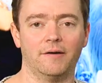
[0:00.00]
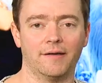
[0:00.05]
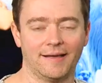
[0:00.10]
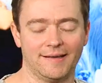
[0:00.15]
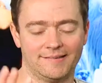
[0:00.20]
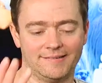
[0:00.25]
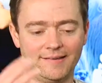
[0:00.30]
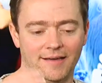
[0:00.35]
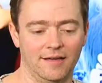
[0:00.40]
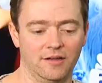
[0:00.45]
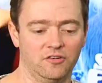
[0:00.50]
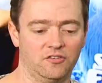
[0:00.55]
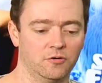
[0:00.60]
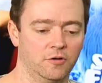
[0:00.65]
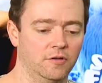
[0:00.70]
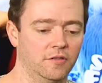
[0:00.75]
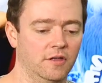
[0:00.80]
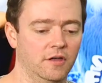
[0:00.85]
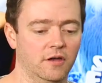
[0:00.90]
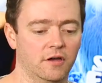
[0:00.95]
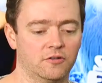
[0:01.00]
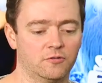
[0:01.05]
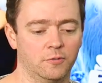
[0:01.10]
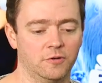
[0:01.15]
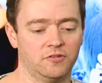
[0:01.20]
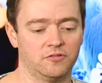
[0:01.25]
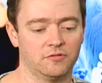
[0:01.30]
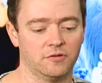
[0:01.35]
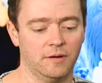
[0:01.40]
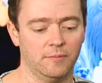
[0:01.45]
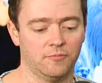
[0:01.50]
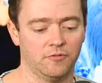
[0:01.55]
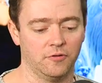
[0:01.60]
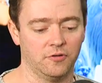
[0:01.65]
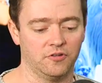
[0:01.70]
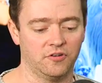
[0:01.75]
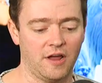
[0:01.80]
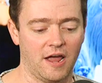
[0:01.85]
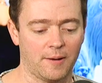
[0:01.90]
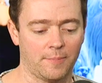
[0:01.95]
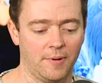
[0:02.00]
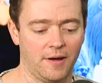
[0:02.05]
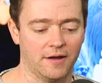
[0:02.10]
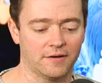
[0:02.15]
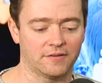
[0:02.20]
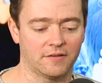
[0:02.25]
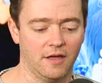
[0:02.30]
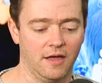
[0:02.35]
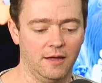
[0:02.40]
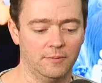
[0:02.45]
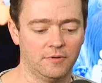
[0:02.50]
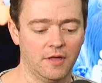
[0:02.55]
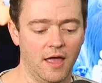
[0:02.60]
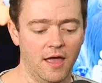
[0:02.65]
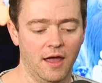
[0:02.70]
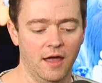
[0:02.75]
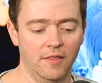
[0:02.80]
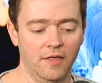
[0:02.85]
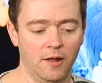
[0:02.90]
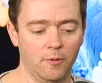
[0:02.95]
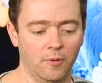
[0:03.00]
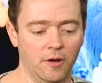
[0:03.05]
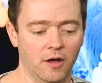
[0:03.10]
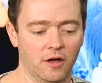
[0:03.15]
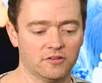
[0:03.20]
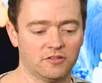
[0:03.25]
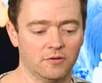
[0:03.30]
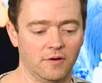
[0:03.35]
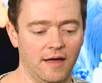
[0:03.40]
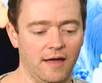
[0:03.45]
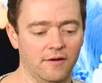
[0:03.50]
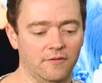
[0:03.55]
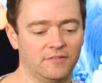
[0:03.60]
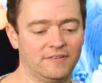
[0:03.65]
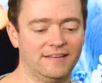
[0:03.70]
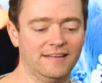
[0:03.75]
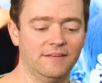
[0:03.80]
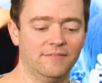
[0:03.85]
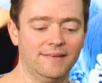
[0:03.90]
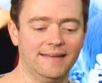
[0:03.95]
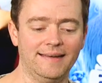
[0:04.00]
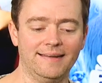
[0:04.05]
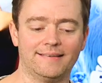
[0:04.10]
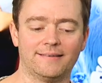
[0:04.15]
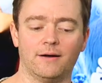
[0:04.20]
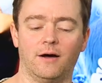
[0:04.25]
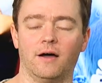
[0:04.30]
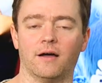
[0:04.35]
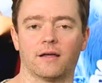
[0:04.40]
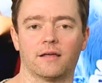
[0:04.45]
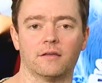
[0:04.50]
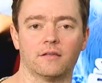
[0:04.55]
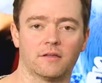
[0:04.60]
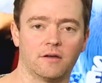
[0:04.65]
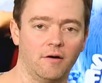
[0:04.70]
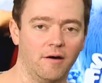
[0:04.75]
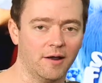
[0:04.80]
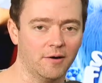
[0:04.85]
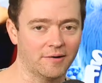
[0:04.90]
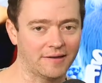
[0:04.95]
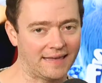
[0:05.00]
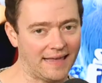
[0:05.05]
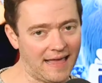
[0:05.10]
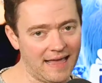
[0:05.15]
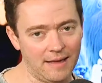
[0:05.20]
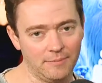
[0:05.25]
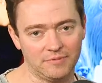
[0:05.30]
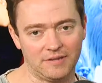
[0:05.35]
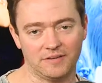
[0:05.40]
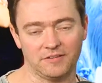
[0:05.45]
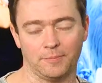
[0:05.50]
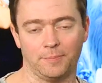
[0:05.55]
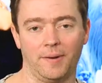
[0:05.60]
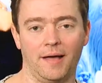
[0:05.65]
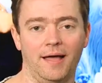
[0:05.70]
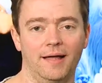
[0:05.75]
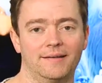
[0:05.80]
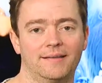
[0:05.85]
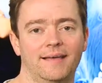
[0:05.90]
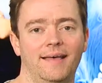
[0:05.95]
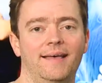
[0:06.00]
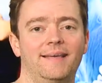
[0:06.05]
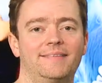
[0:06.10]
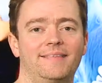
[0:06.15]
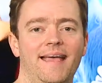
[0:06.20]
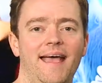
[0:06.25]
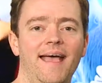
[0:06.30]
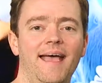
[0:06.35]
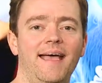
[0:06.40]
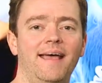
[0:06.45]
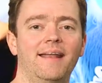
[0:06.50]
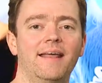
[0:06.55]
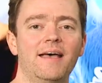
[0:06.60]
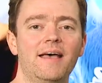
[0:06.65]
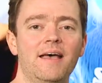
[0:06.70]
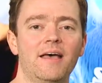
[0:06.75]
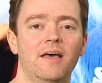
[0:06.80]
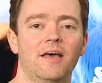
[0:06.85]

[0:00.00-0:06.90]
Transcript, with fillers: Like I said, join the Twitch stream for the Jackbox games, and then we also have TV Talk, Collider Games as a podcast, and